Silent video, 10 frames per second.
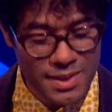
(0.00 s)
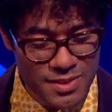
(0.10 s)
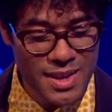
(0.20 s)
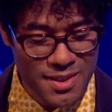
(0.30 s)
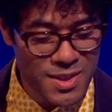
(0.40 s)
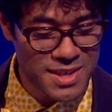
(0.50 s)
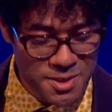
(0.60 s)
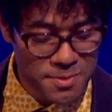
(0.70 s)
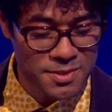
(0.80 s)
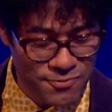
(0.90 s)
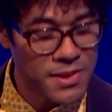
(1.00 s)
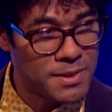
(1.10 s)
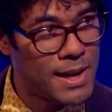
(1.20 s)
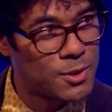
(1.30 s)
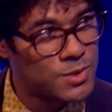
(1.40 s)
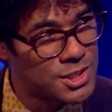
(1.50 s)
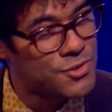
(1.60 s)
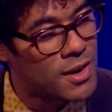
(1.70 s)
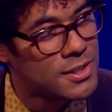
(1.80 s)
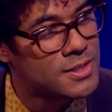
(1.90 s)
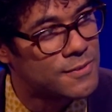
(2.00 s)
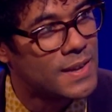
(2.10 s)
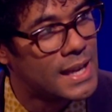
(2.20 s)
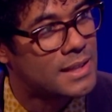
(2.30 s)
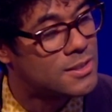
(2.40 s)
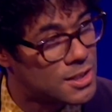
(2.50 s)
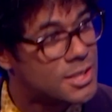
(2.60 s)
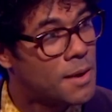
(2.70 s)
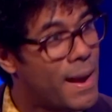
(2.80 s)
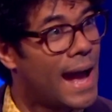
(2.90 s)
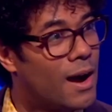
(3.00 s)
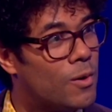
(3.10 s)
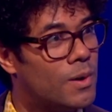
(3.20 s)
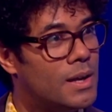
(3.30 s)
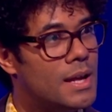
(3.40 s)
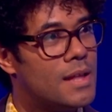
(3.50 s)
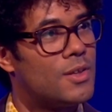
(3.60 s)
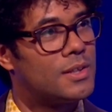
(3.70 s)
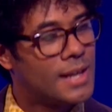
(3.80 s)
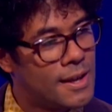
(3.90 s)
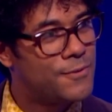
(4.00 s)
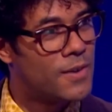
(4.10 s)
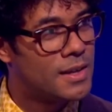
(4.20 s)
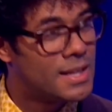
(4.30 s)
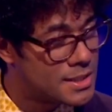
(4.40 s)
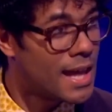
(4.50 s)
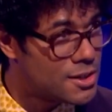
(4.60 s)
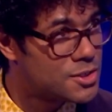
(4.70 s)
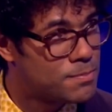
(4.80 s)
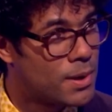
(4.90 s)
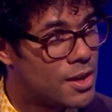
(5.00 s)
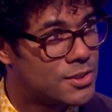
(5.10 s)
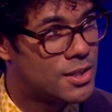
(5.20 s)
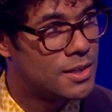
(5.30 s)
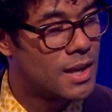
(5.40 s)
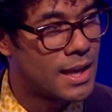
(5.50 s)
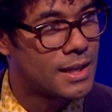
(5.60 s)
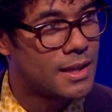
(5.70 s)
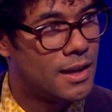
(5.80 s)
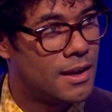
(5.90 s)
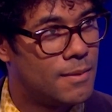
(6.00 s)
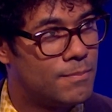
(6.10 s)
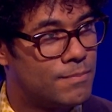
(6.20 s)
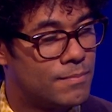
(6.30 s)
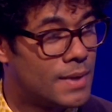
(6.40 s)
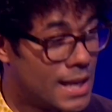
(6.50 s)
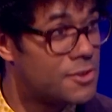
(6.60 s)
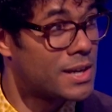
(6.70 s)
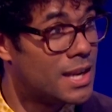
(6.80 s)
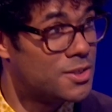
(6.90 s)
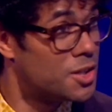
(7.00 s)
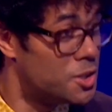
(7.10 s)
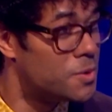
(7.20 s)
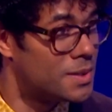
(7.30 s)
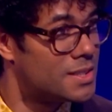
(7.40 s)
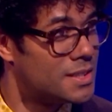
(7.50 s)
there's a fundamental distrust of geeks that somehow that if an intelligent person like Hillary Clinton, who is